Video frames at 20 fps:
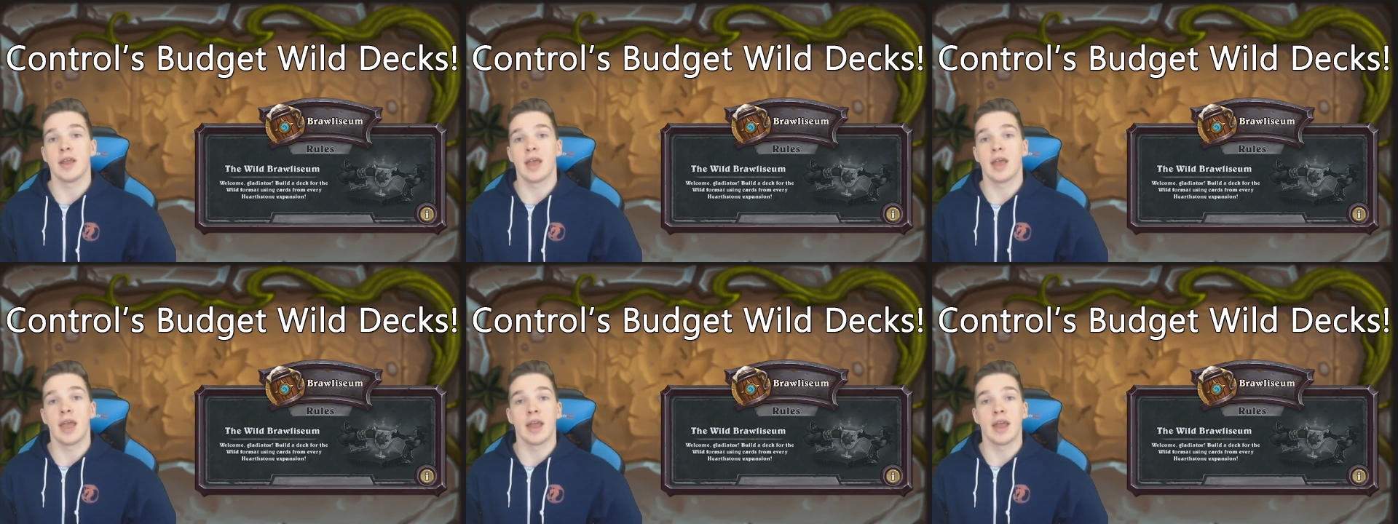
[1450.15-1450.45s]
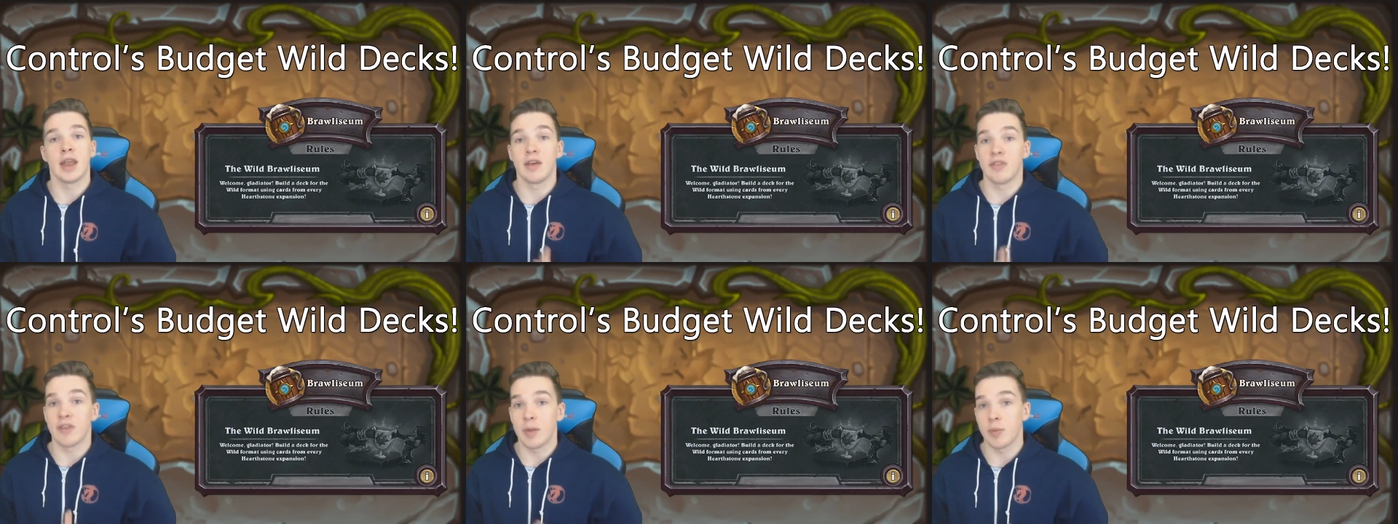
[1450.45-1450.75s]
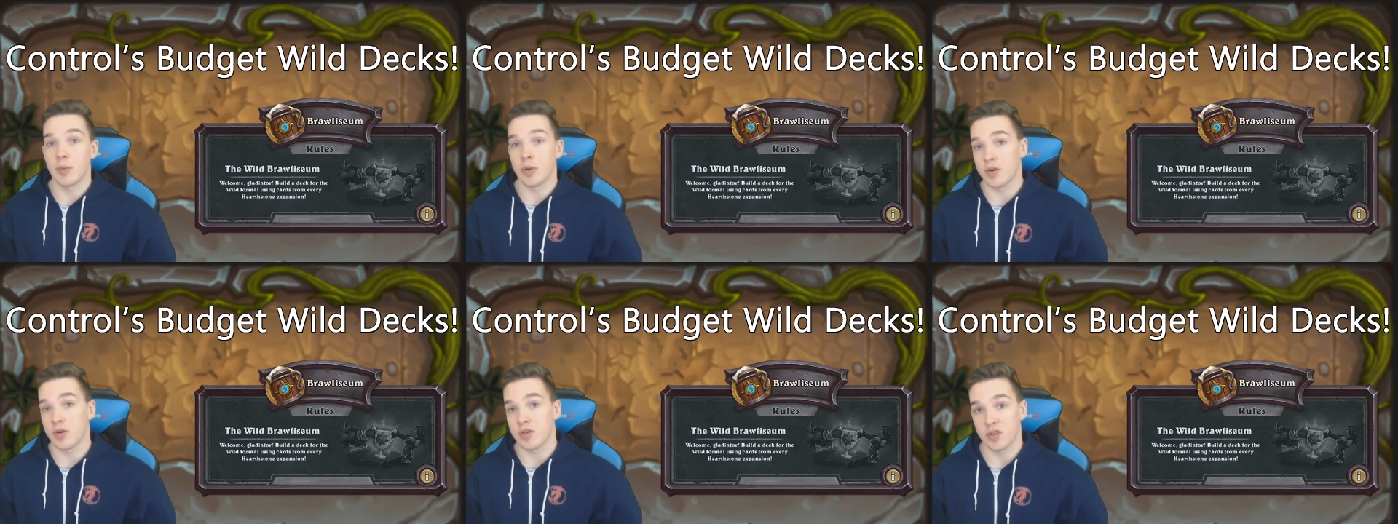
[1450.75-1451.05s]
and have
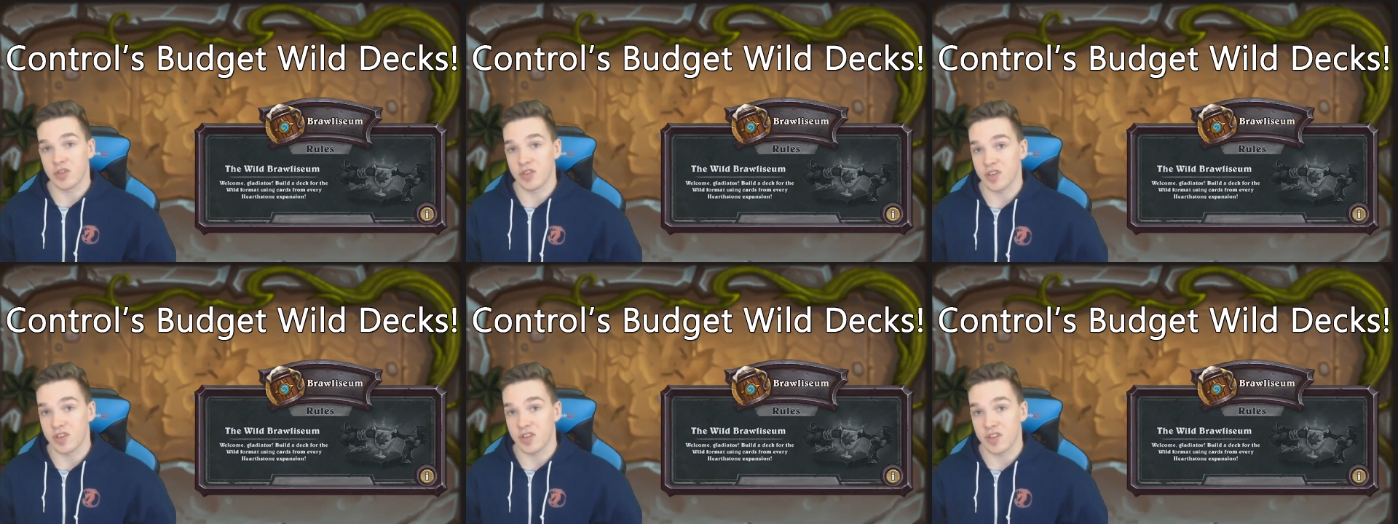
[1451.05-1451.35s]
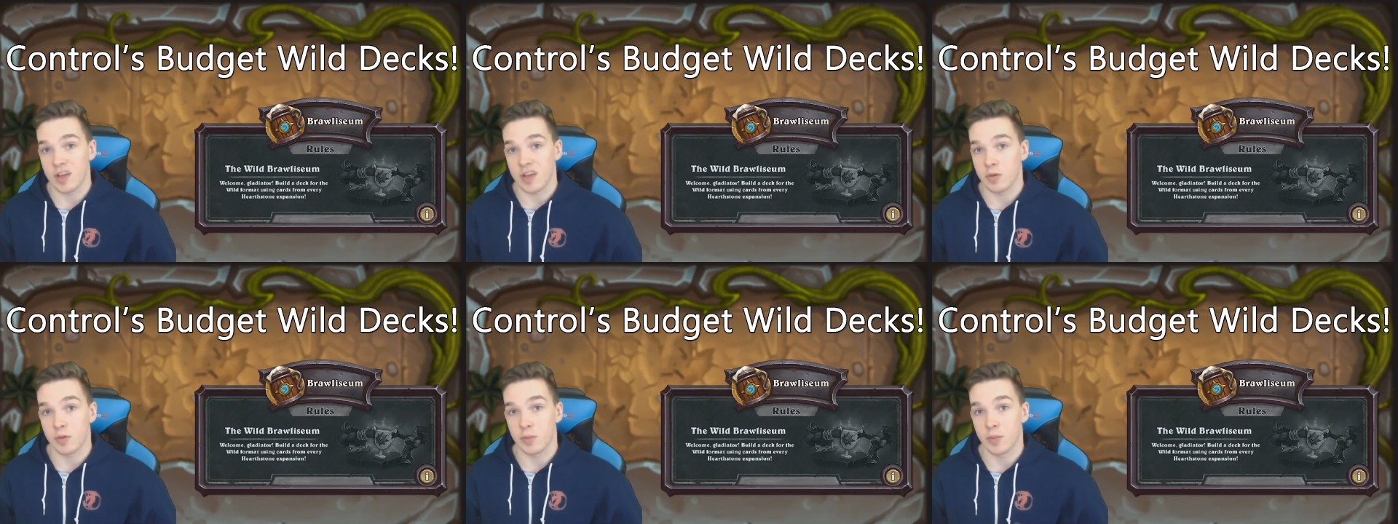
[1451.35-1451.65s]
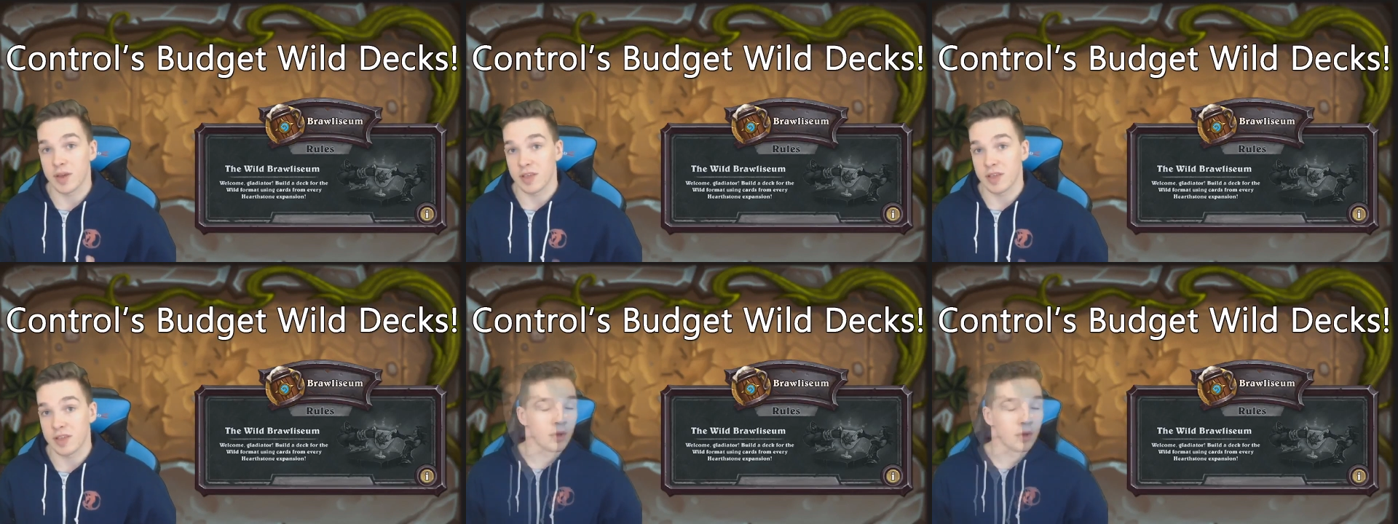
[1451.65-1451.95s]
had personal success with
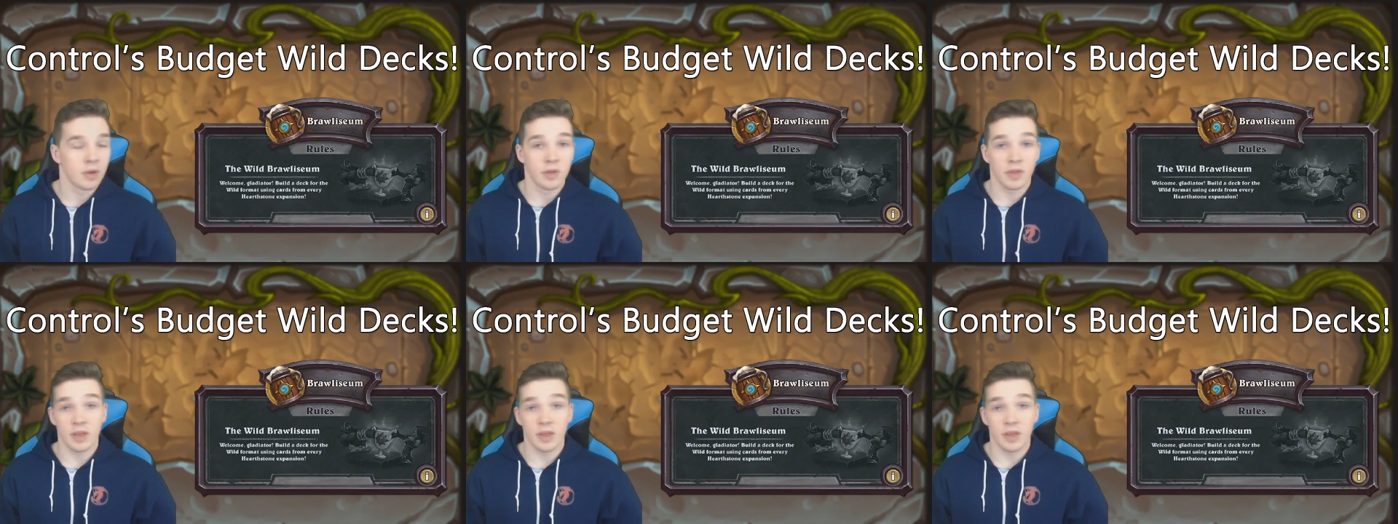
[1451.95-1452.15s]
myself.